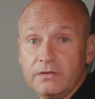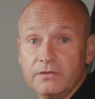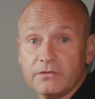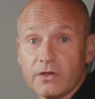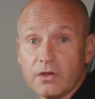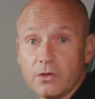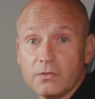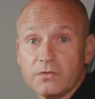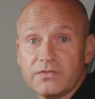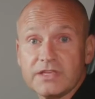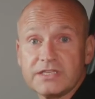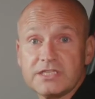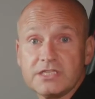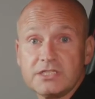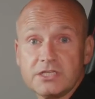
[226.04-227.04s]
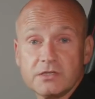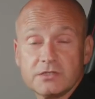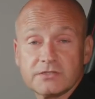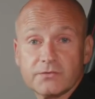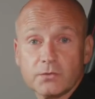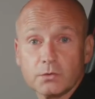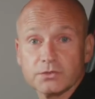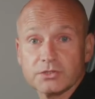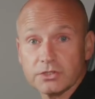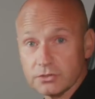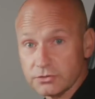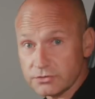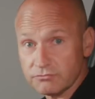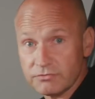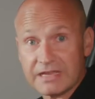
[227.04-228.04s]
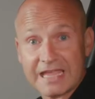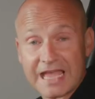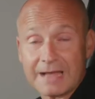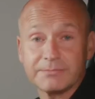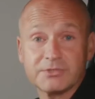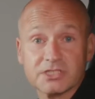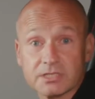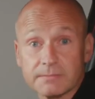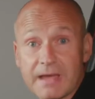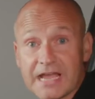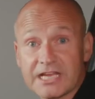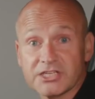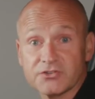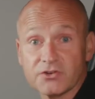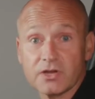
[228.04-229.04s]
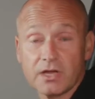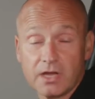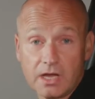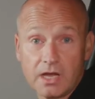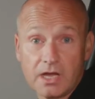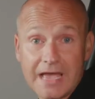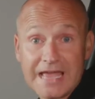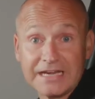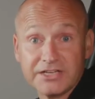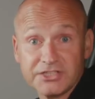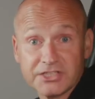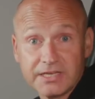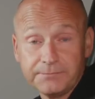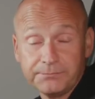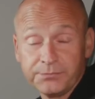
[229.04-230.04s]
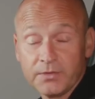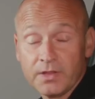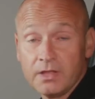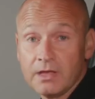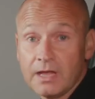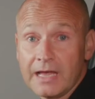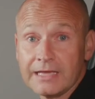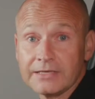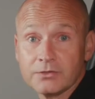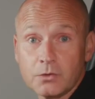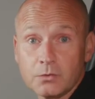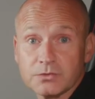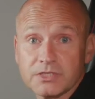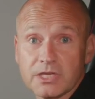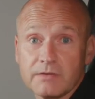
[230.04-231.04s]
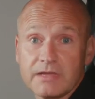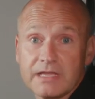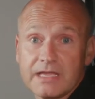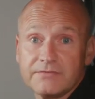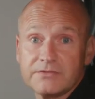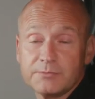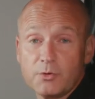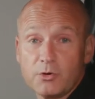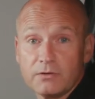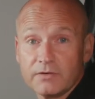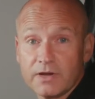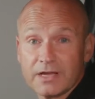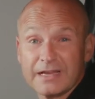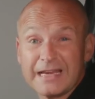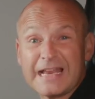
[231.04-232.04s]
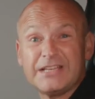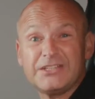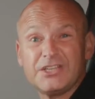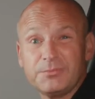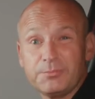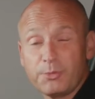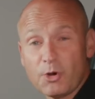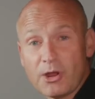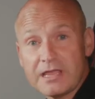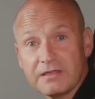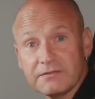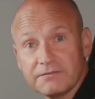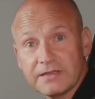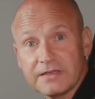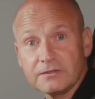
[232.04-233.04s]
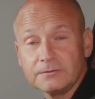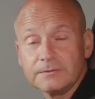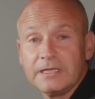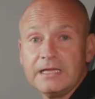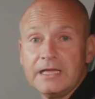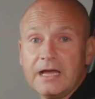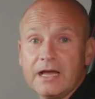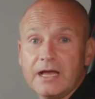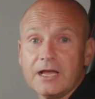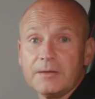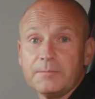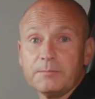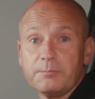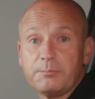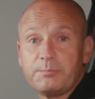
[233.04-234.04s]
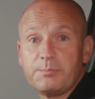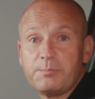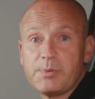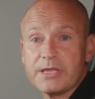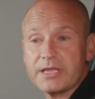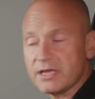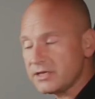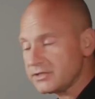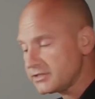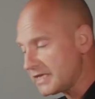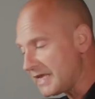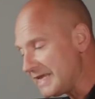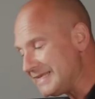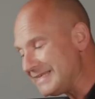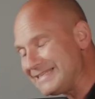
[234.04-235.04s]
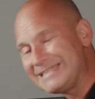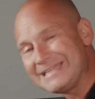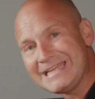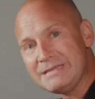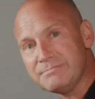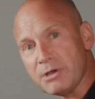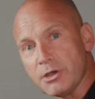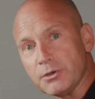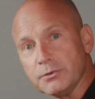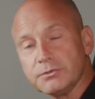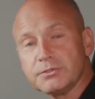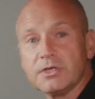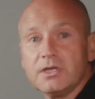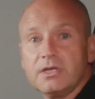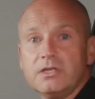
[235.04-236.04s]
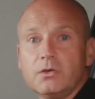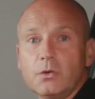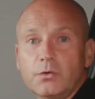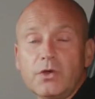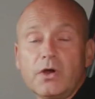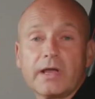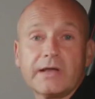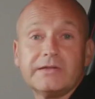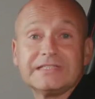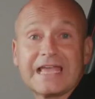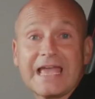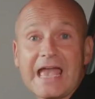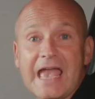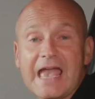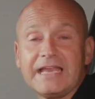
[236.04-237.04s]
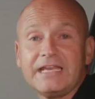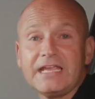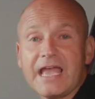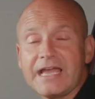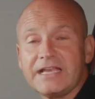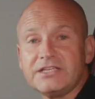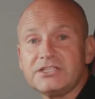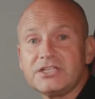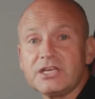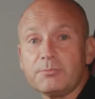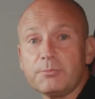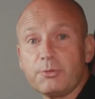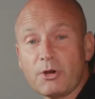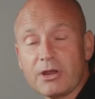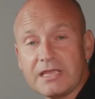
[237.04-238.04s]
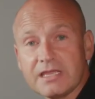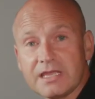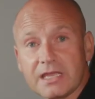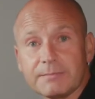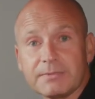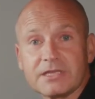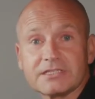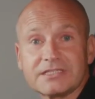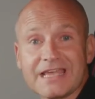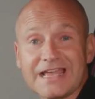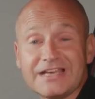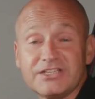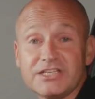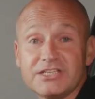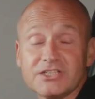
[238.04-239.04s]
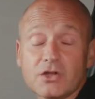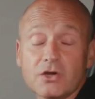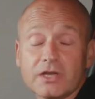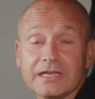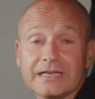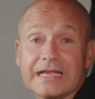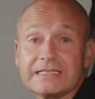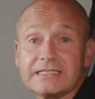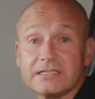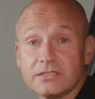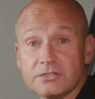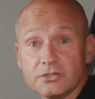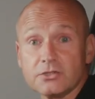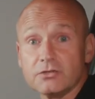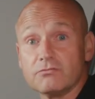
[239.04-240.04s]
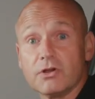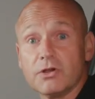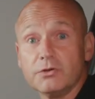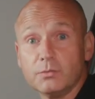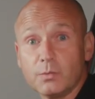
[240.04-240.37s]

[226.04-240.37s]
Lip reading: So this is useful to recapture some extra energy, and also it gives more of like an engine brake feel, because in D mode you're not going to get any engine braking because the engine's not connected to the road